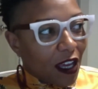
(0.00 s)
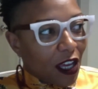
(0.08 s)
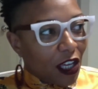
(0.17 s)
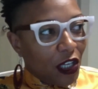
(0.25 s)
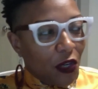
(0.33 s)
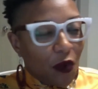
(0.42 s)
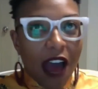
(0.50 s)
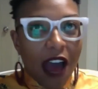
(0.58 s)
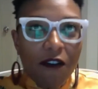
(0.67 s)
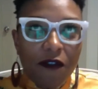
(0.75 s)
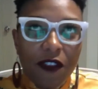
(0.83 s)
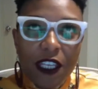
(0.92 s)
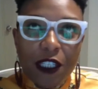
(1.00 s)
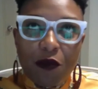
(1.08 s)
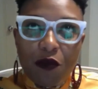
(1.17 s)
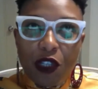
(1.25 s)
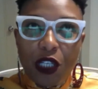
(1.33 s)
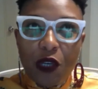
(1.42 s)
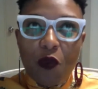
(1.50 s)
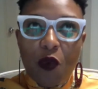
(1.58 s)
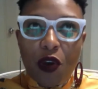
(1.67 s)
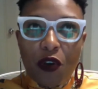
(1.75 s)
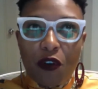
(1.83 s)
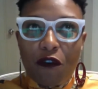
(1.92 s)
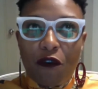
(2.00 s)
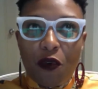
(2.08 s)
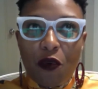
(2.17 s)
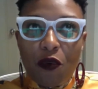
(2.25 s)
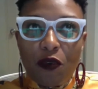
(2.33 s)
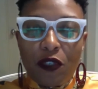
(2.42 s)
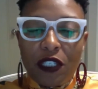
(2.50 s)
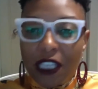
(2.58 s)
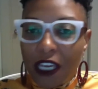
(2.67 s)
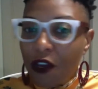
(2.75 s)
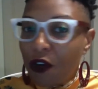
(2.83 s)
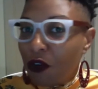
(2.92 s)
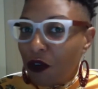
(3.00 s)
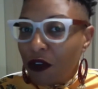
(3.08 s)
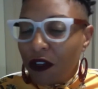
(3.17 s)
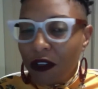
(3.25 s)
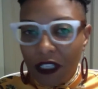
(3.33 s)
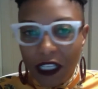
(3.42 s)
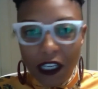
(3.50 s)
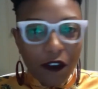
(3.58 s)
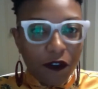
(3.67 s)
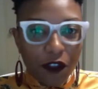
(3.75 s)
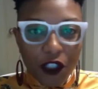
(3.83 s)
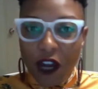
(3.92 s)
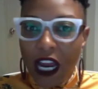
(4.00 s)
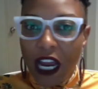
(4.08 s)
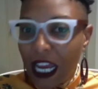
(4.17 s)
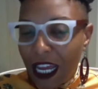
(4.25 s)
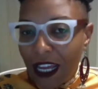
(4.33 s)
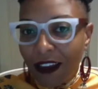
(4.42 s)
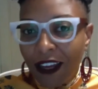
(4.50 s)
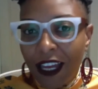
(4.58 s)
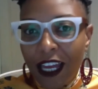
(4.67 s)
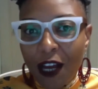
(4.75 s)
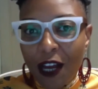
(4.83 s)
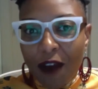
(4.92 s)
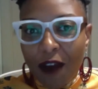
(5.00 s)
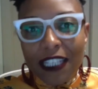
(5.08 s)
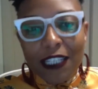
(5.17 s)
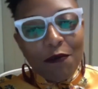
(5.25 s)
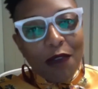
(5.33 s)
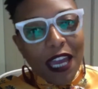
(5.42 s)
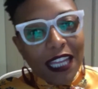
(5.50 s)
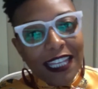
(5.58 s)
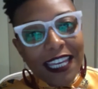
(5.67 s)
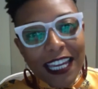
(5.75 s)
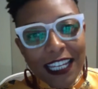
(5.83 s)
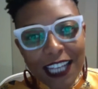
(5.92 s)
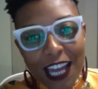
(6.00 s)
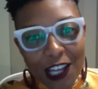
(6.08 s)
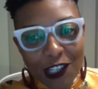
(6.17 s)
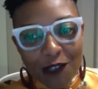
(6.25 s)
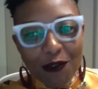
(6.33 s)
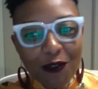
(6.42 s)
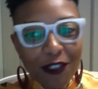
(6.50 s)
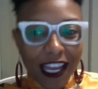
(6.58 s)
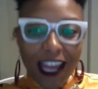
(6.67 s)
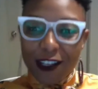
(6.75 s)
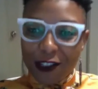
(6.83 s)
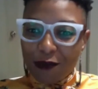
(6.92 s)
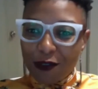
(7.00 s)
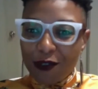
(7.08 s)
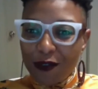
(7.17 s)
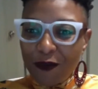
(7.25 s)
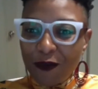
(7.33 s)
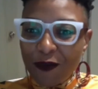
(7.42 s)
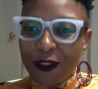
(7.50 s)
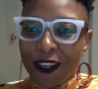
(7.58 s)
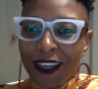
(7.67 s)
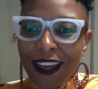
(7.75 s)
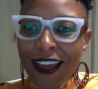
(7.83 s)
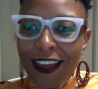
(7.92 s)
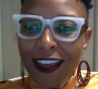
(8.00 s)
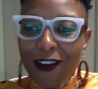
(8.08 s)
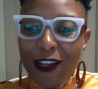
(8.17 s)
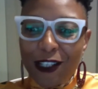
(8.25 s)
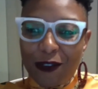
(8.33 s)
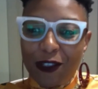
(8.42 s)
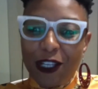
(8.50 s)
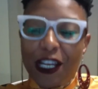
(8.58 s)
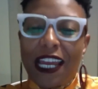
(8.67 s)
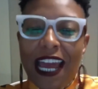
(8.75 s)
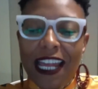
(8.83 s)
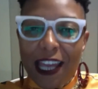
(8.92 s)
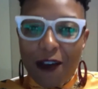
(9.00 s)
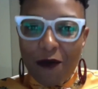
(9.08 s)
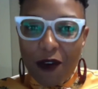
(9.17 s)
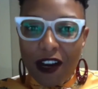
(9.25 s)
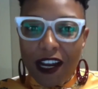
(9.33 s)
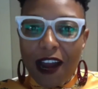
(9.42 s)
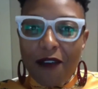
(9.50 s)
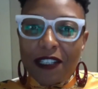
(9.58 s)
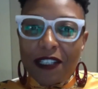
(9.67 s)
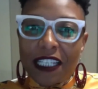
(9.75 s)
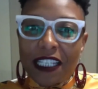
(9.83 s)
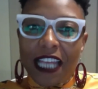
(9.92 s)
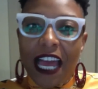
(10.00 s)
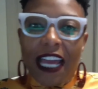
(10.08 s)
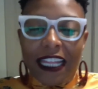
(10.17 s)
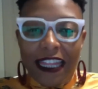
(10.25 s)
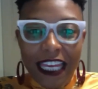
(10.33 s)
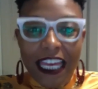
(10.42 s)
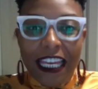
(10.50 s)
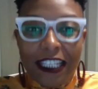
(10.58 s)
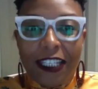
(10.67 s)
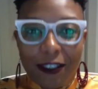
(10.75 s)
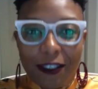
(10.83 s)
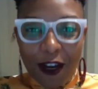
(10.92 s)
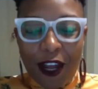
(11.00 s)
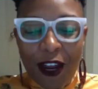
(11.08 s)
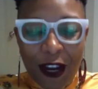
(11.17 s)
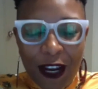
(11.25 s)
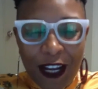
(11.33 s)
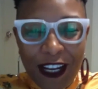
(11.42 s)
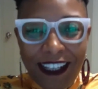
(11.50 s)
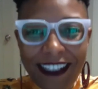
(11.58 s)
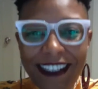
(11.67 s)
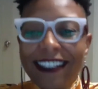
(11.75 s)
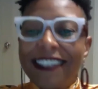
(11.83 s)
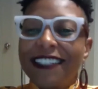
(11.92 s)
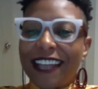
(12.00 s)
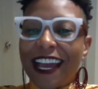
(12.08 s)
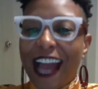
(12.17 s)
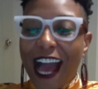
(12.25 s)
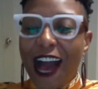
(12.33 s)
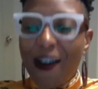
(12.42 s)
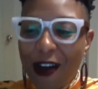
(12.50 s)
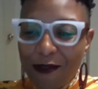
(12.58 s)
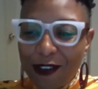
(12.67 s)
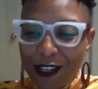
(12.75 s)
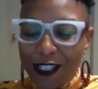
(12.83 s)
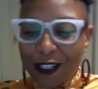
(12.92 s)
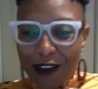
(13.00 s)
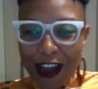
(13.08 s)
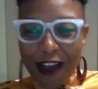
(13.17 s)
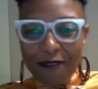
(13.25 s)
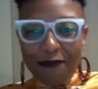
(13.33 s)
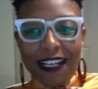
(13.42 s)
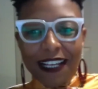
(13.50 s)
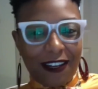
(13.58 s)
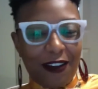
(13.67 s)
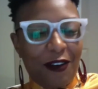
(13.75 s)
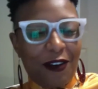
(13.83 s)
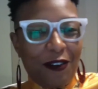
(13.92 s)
you have this really wonderful skill, gift, training, right? To make the intangible tangible. And so looking at that work, and I was just like, this is like how I would describe myself